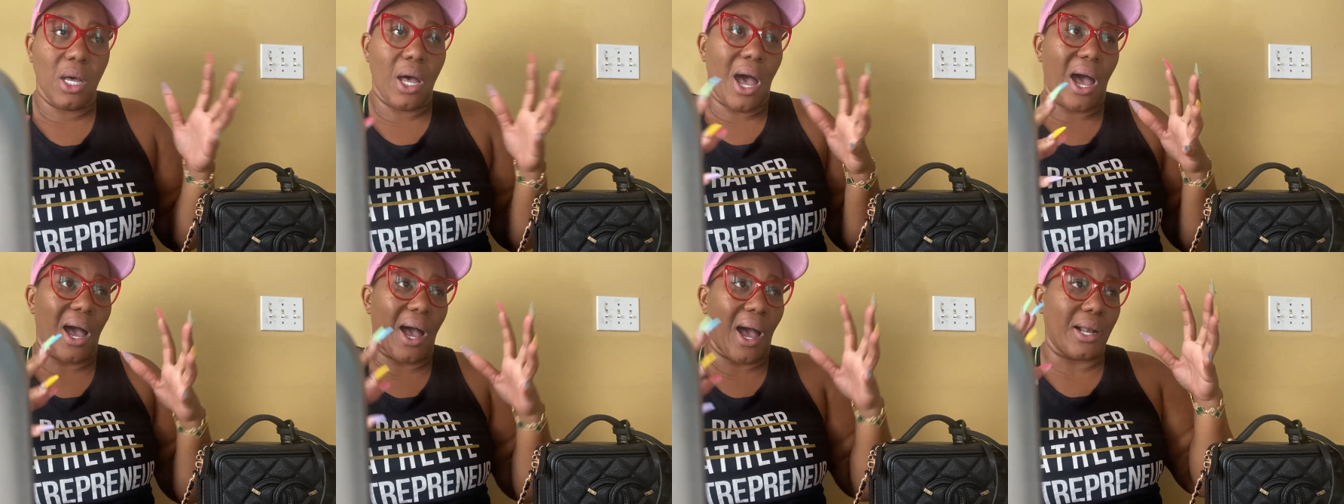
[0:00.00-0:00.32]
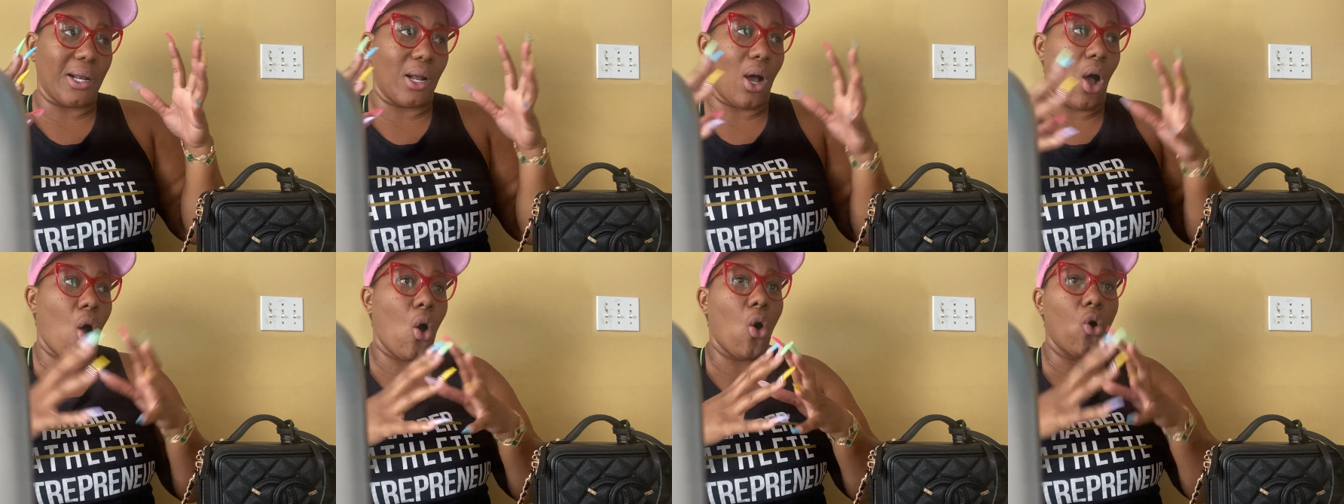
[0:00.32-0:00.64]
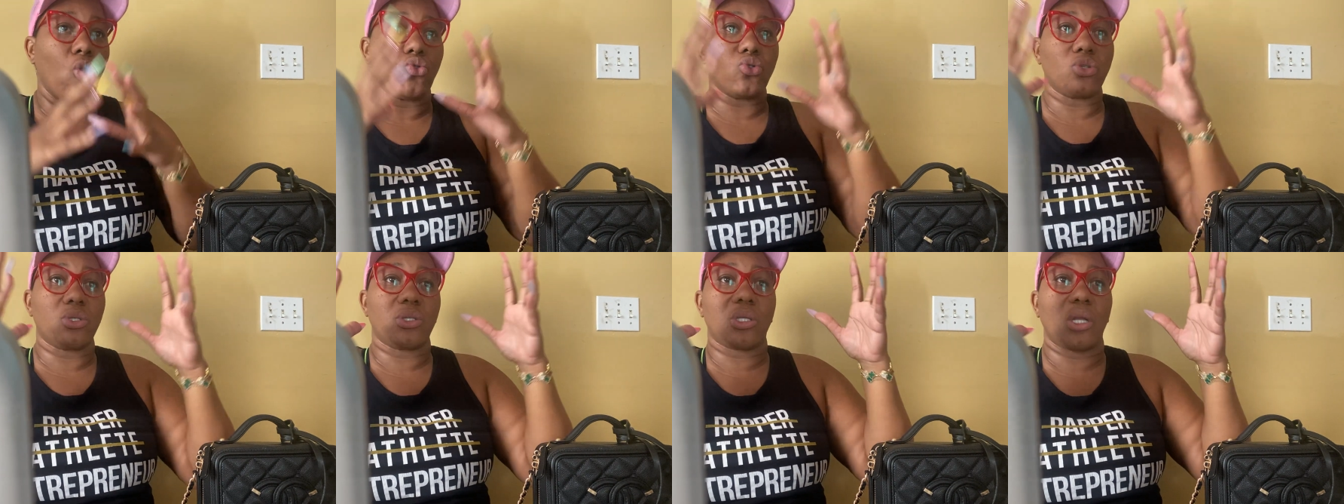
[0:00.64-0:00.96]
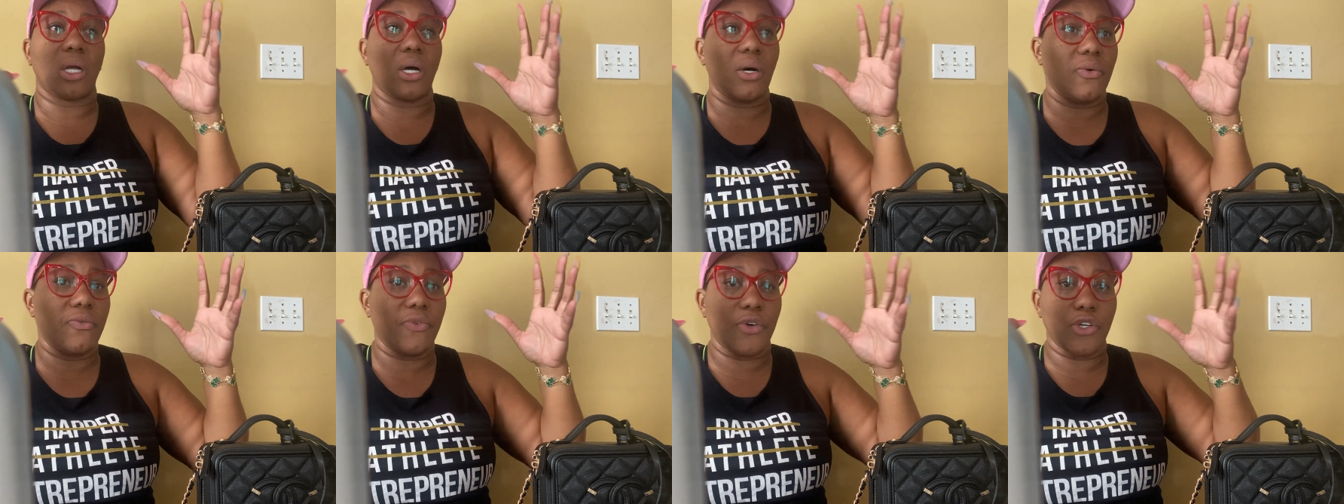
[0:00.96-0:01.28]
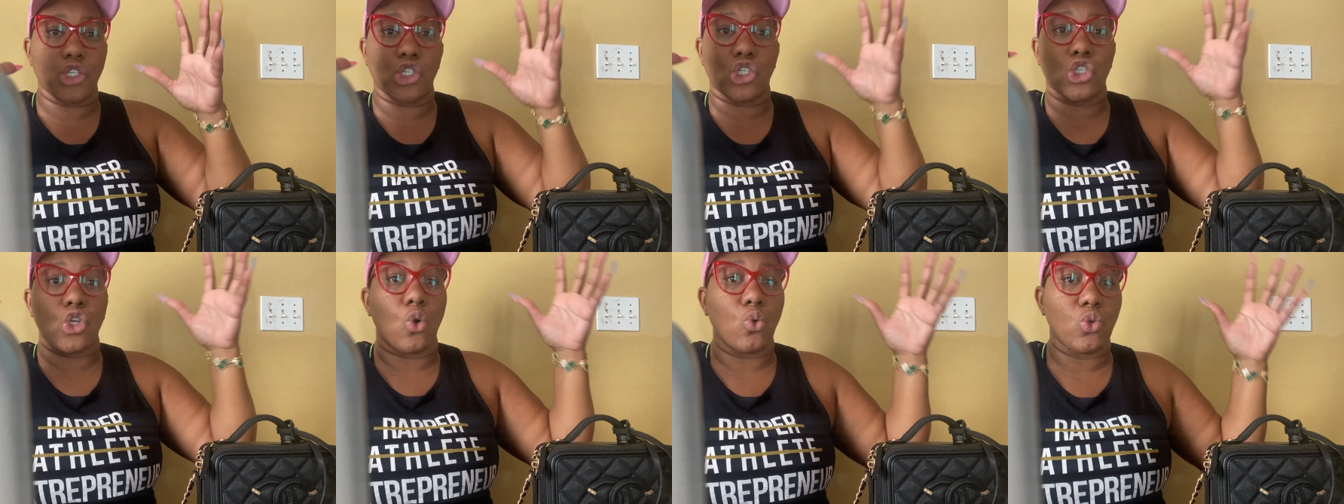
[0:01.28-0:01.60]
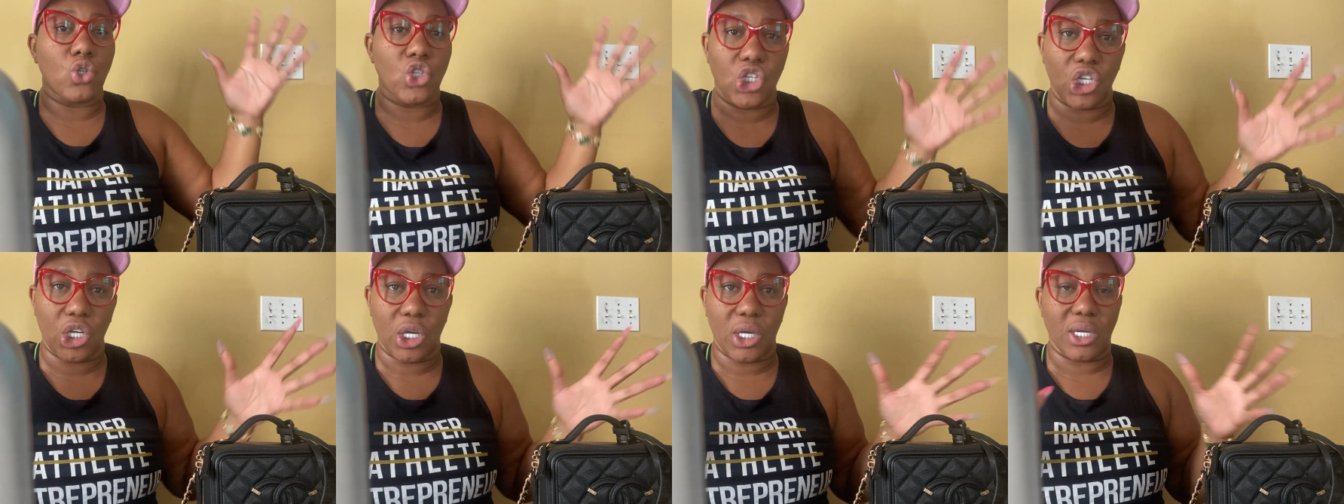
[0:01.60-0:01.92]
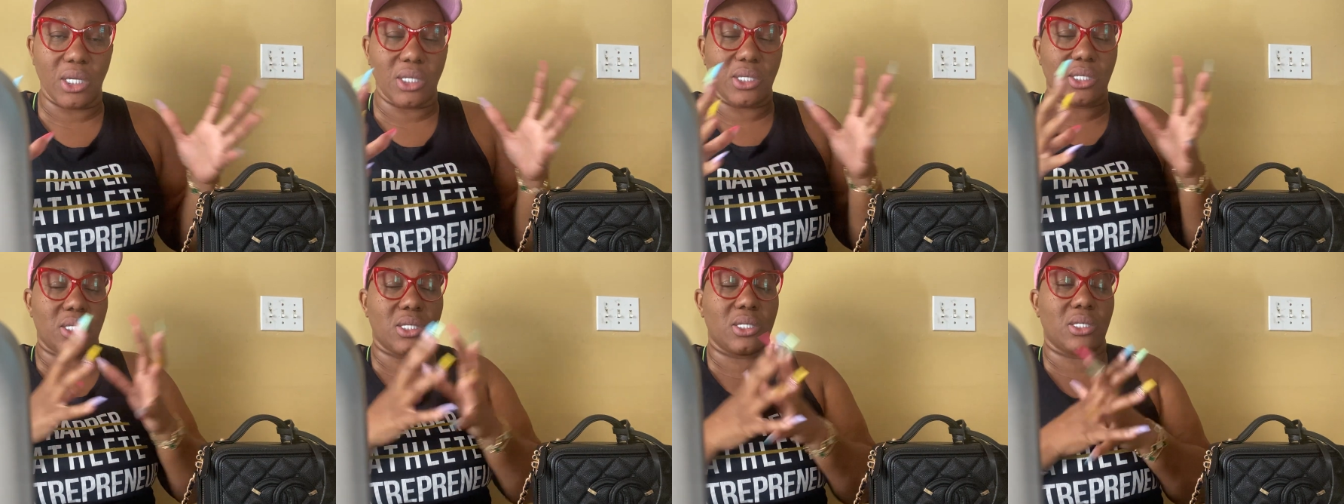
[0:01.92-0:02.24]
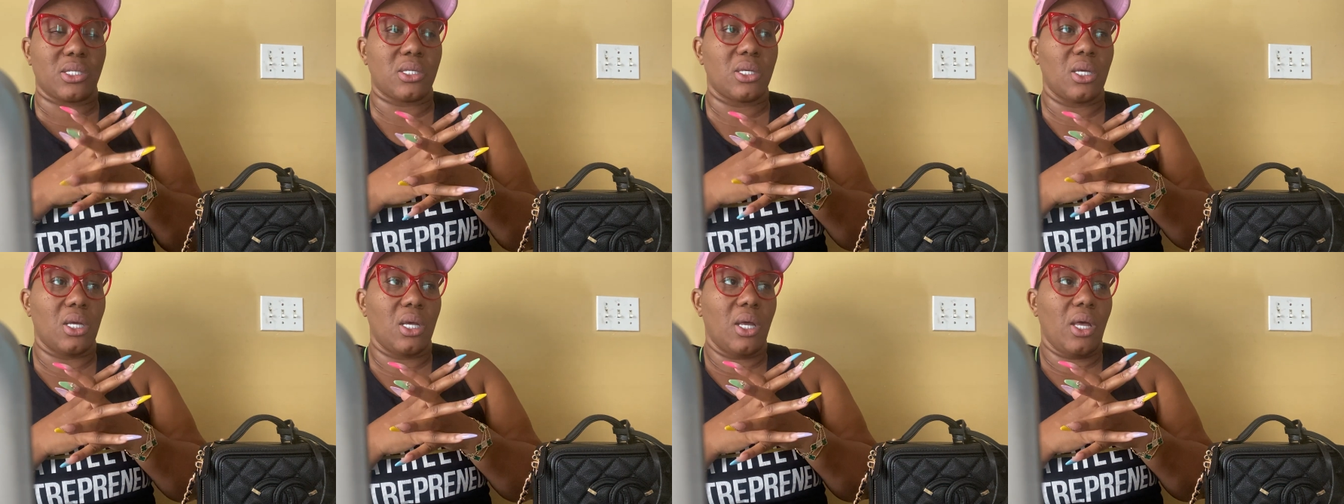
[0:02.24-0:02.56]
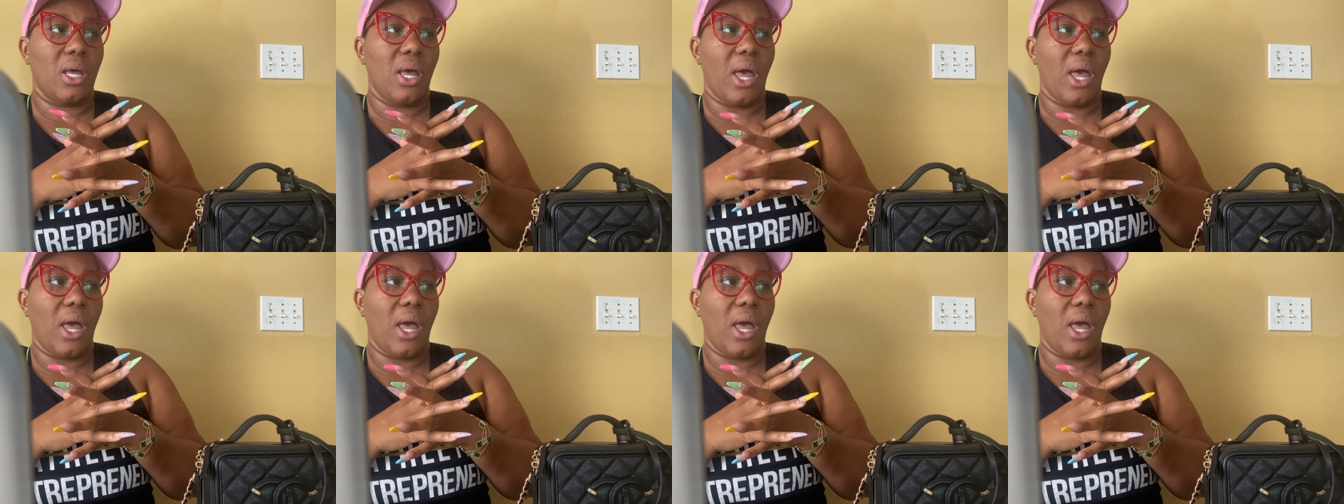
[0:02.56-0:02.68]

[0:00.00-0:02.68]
I got a host of associates,